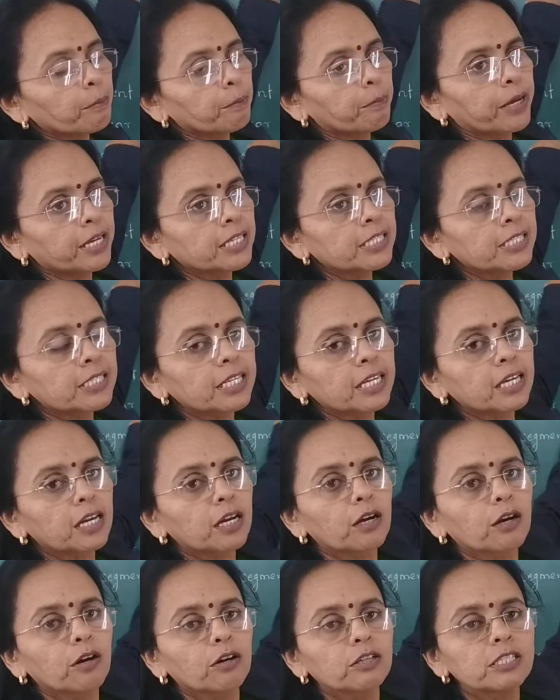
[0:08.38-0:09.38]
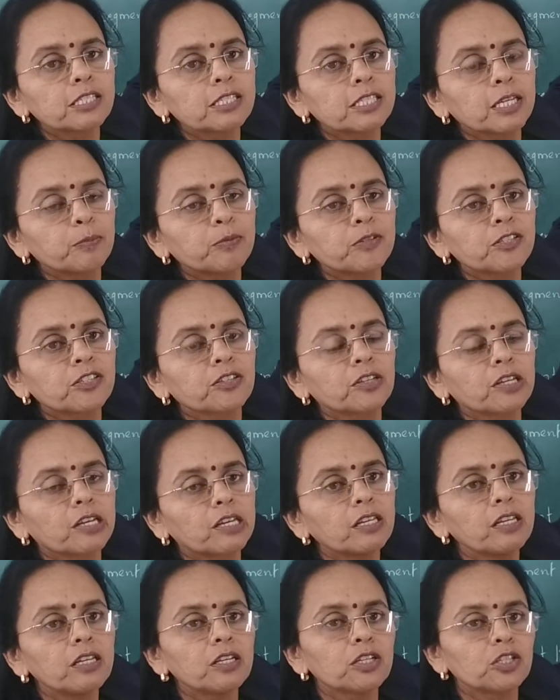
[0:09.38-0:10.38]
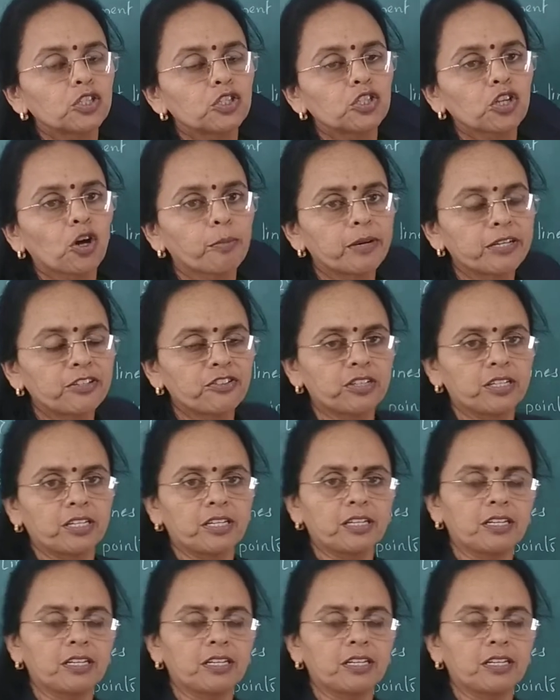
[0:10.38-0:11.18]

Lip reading: basic concepts in geometry.